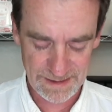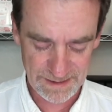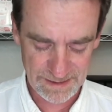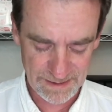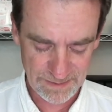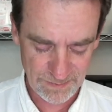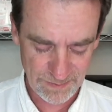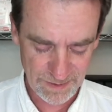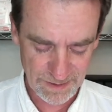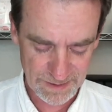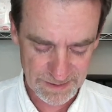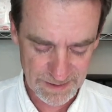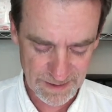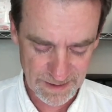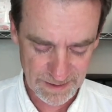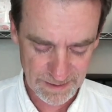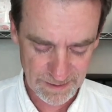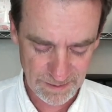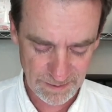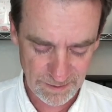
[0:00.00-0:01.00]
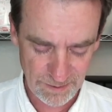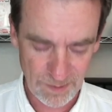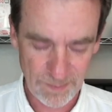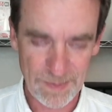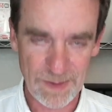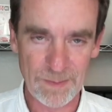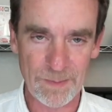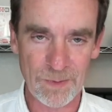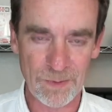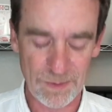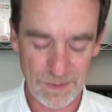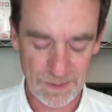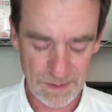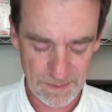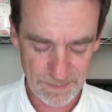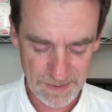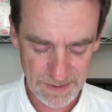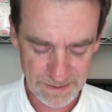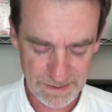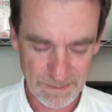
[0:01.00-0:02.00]
and then we're going to talk a little bit more
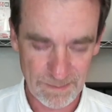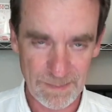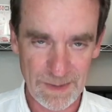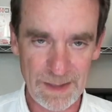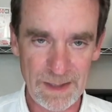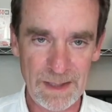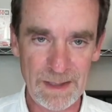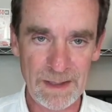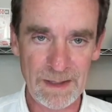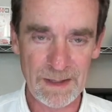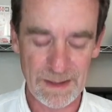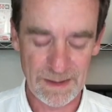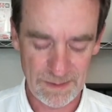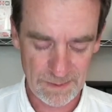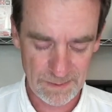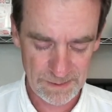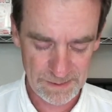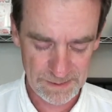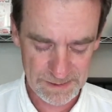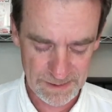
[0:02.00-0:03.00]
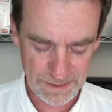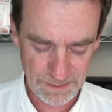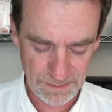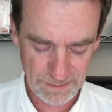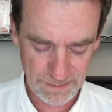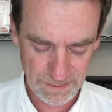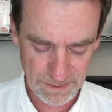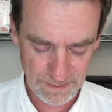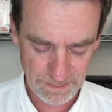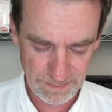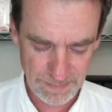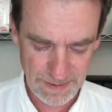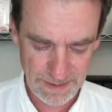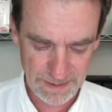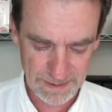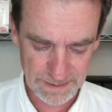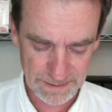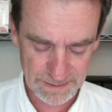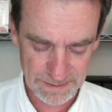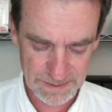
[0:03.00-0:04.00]
about the Mini and also the
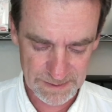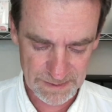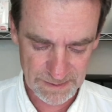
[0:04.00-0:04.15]
Beacon.